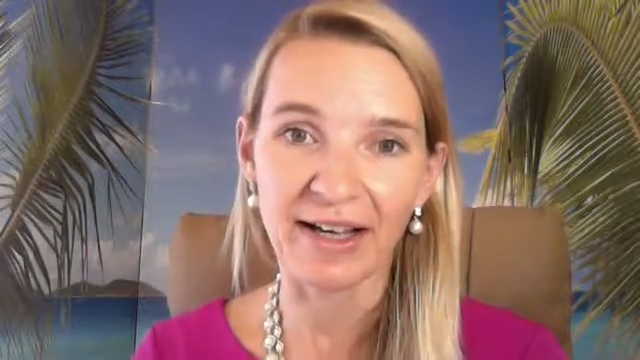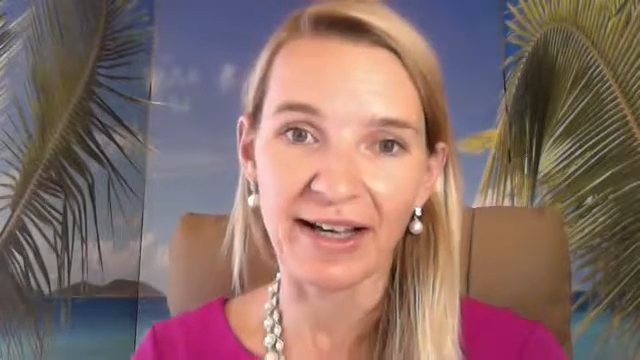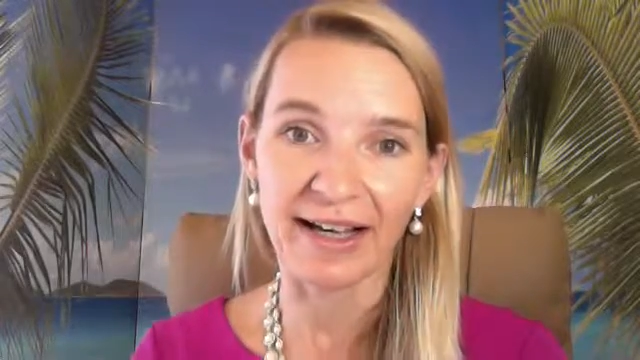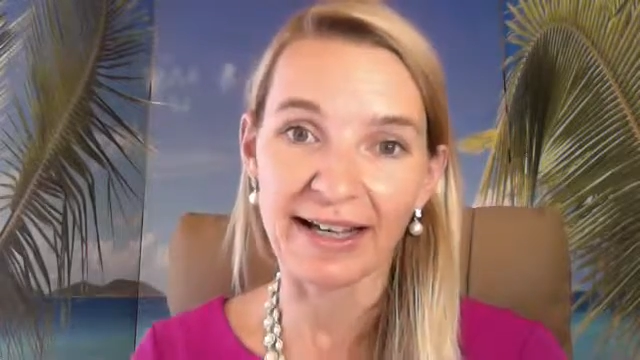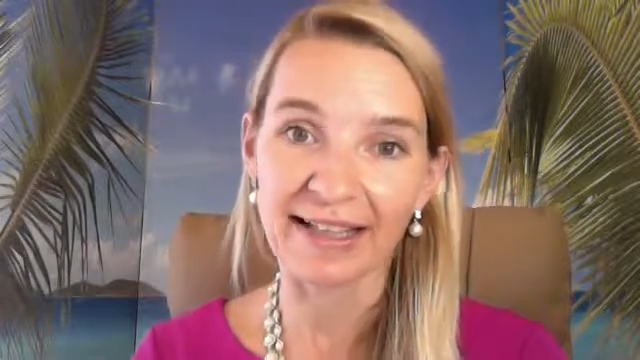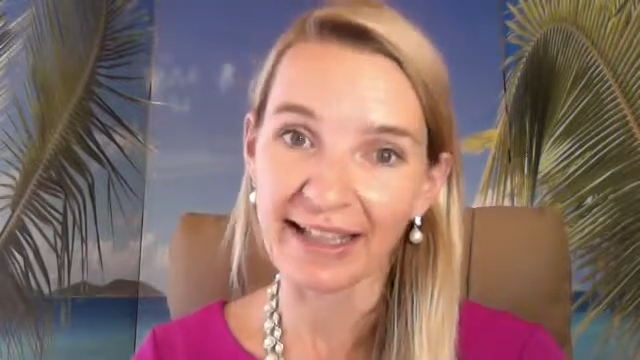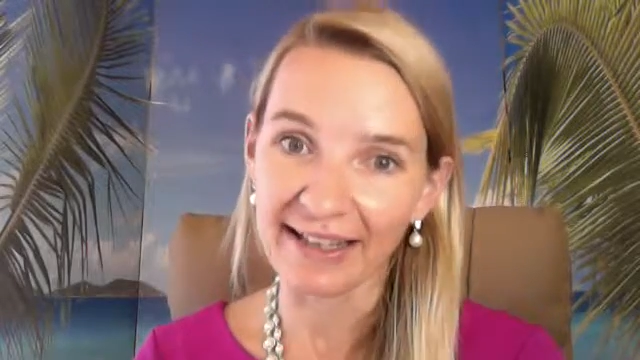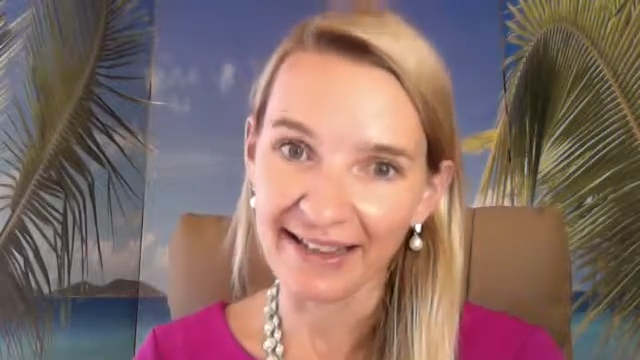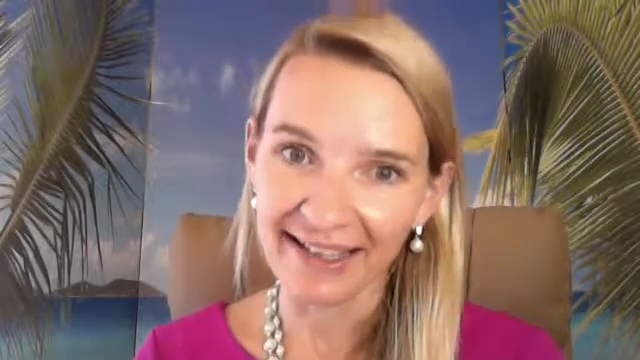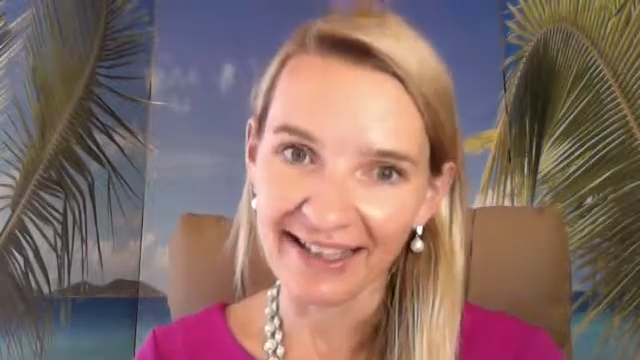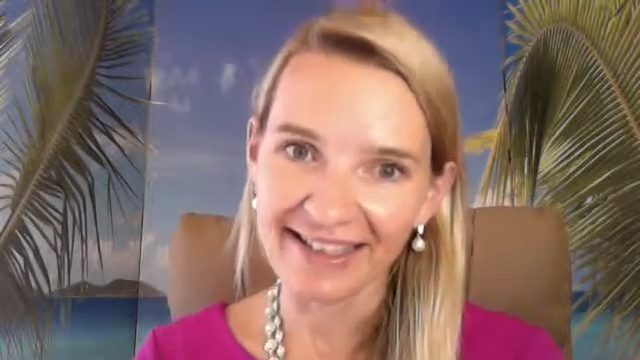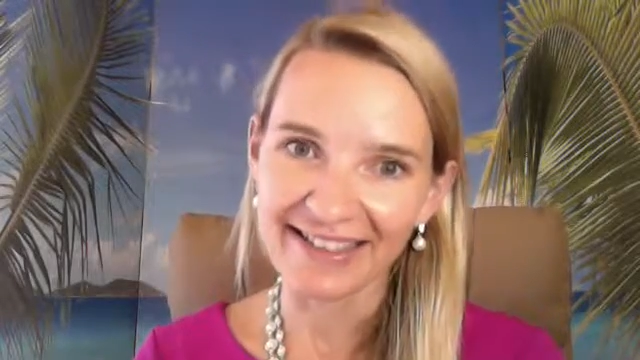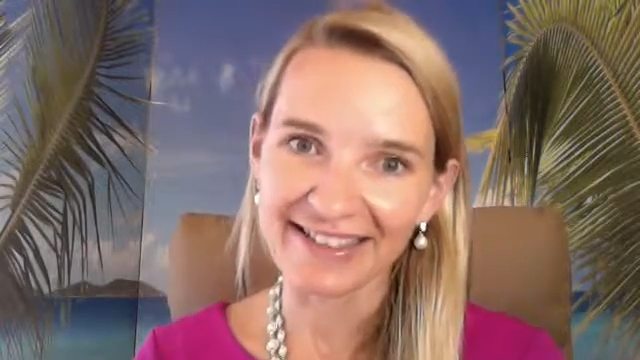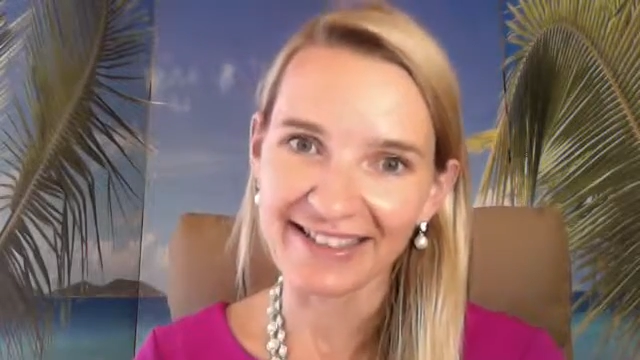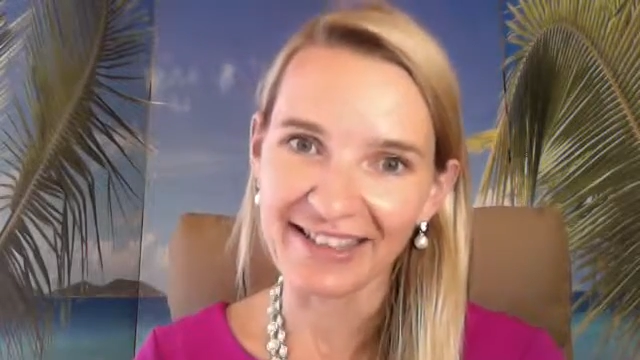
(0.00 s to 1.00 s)
again,
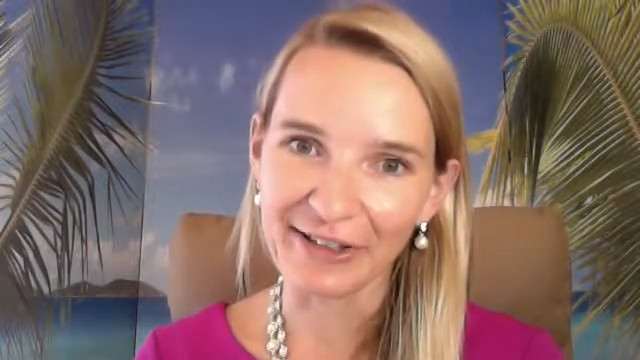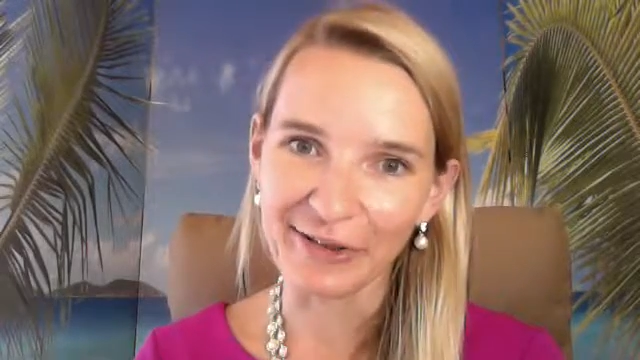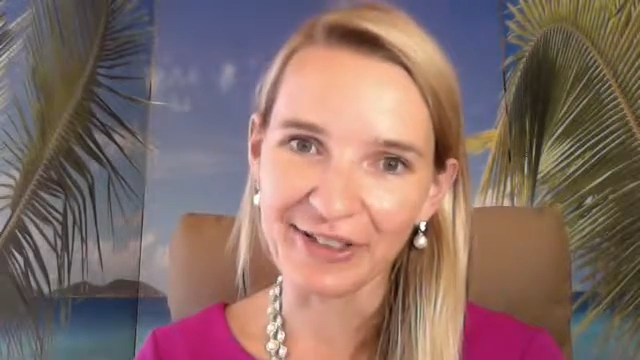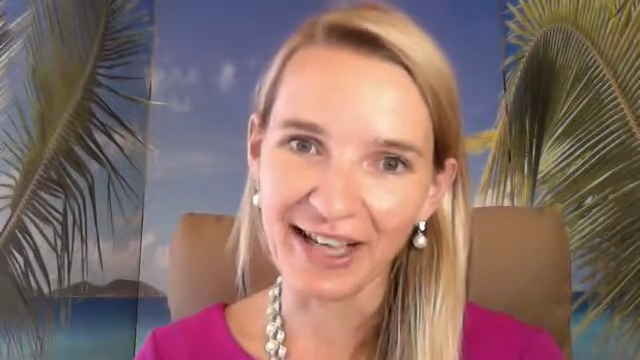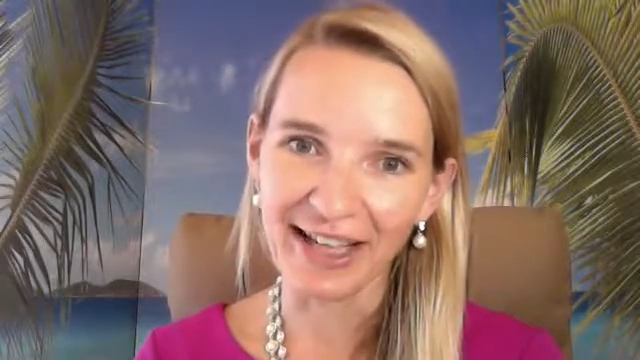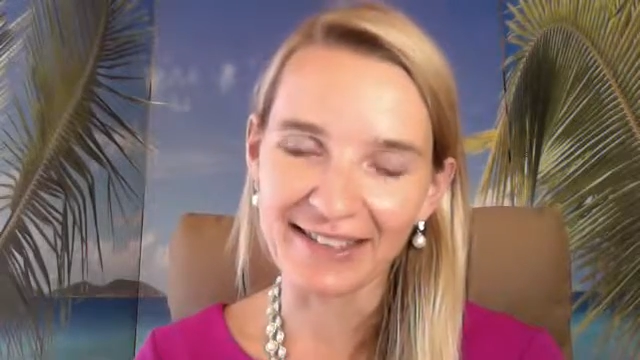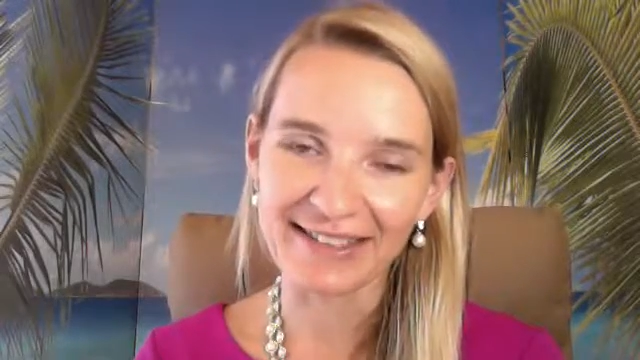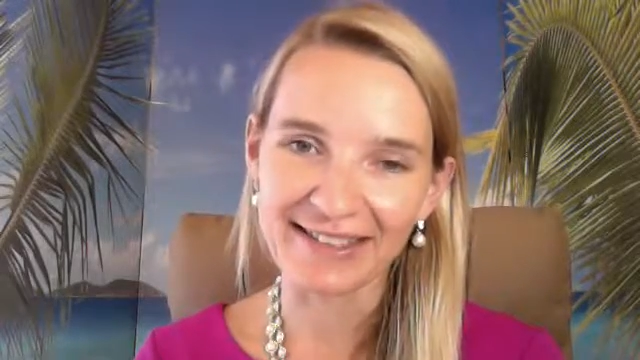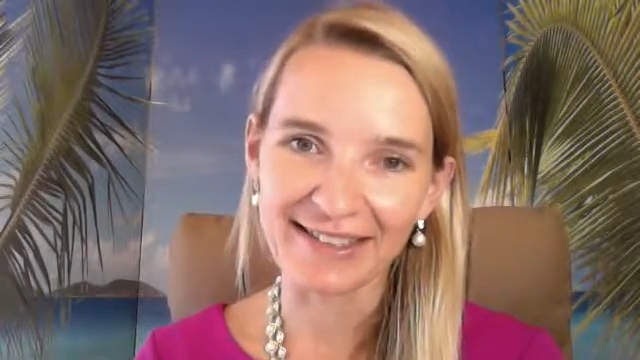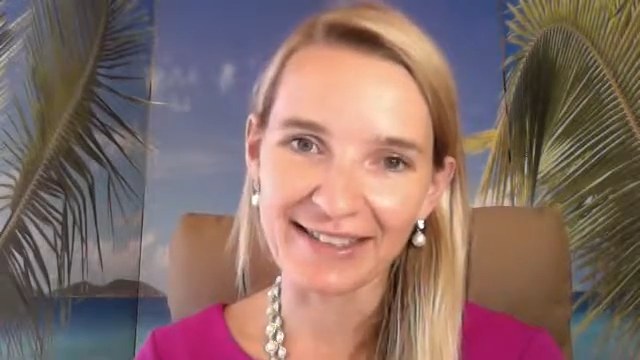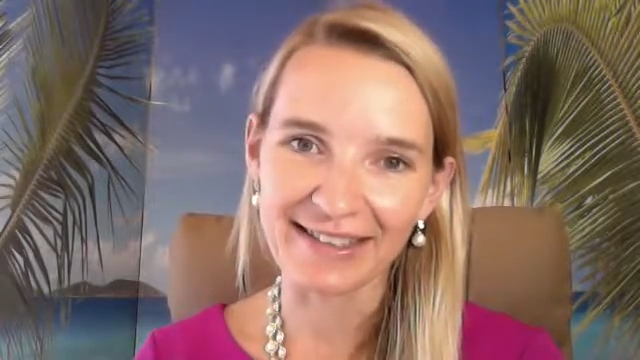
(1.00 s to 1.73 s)
ladies, you know, that's,